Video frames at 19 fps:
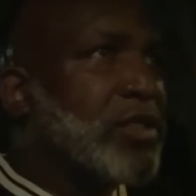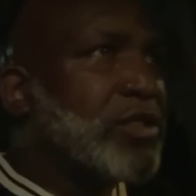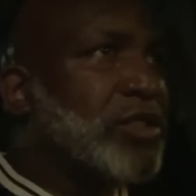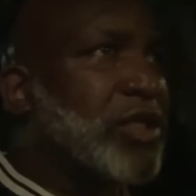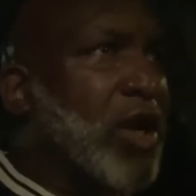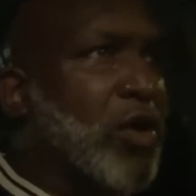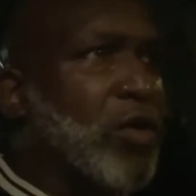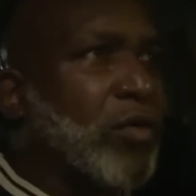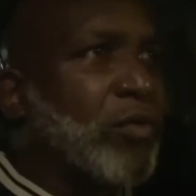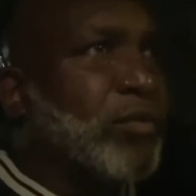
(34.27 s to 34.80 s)

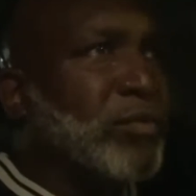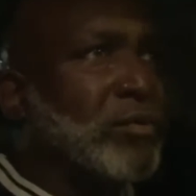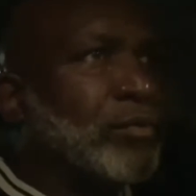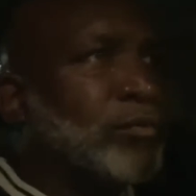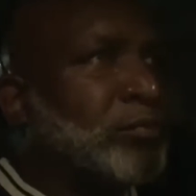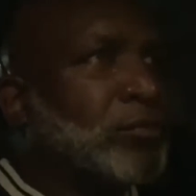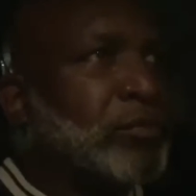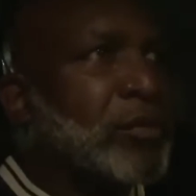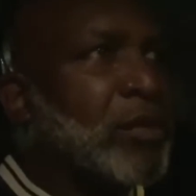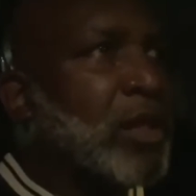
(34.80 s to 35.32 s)
So,
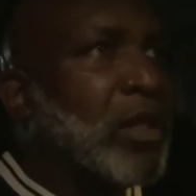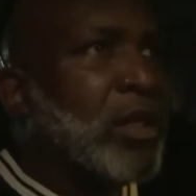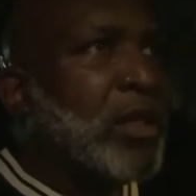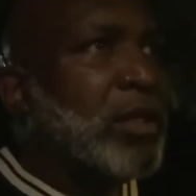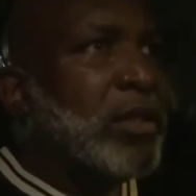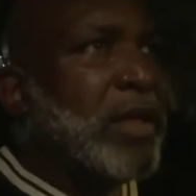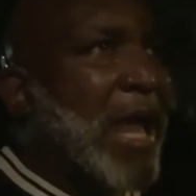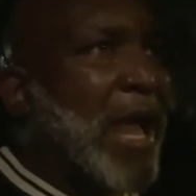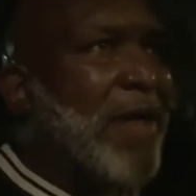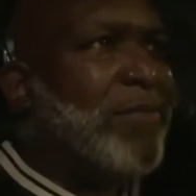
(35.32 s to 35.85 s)

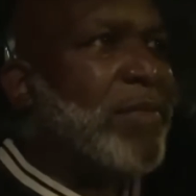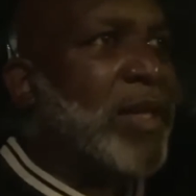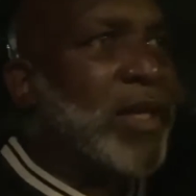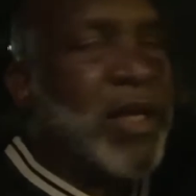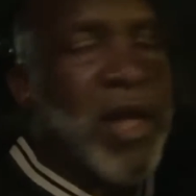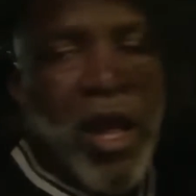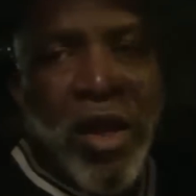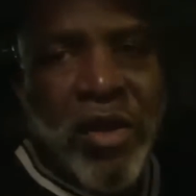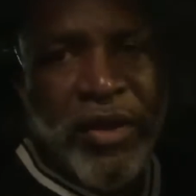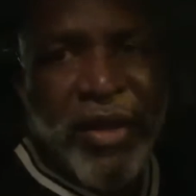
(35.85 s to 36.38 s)
now I've been
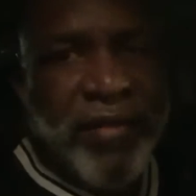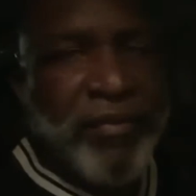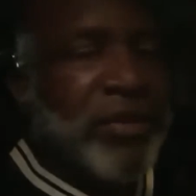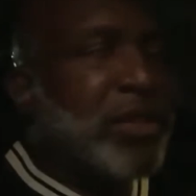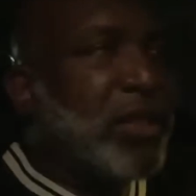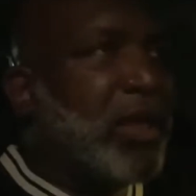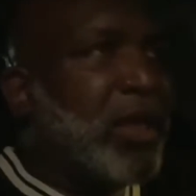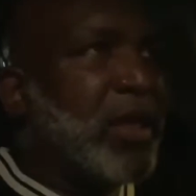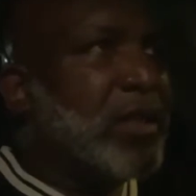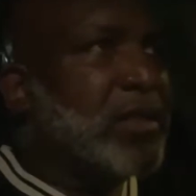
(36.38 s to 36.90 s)
called
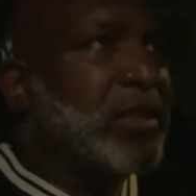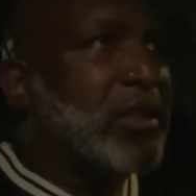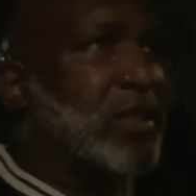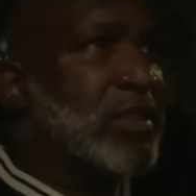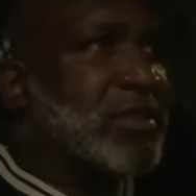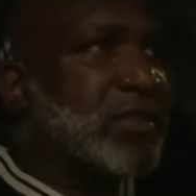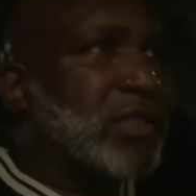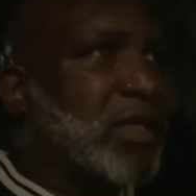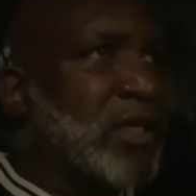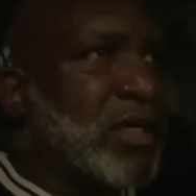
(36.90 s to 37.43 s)
everything under the
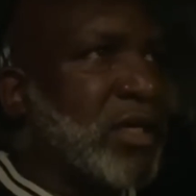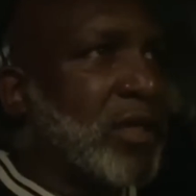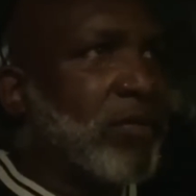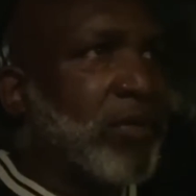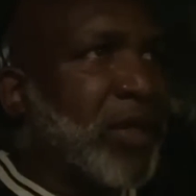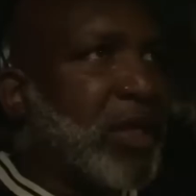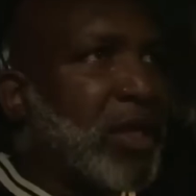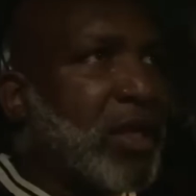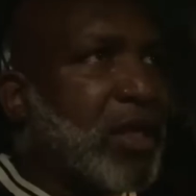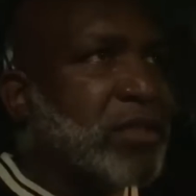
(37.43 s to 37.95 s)
sun
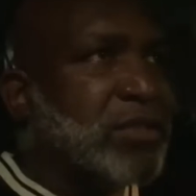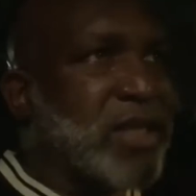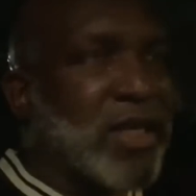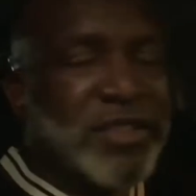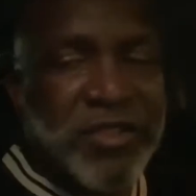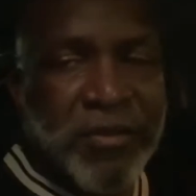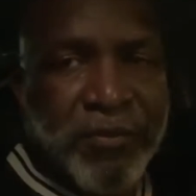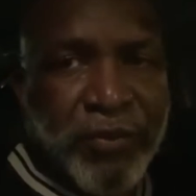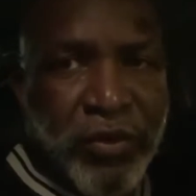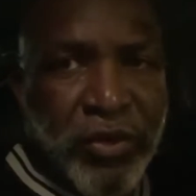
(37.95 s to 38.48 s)
because
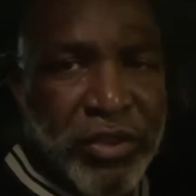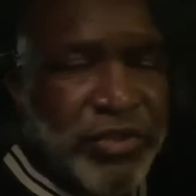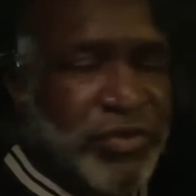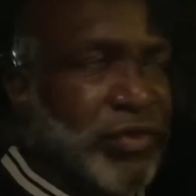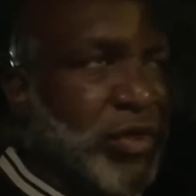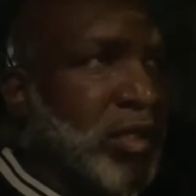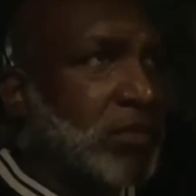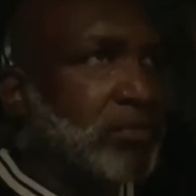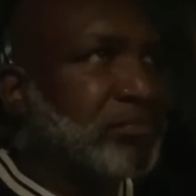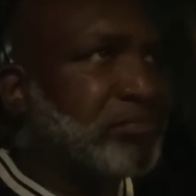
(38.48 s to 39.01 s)
I
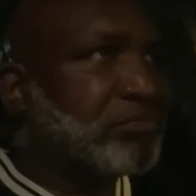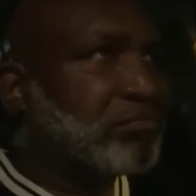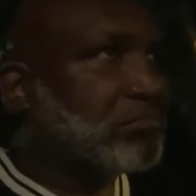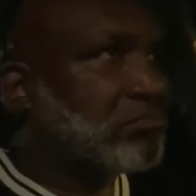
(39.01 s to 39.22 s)
support Trump.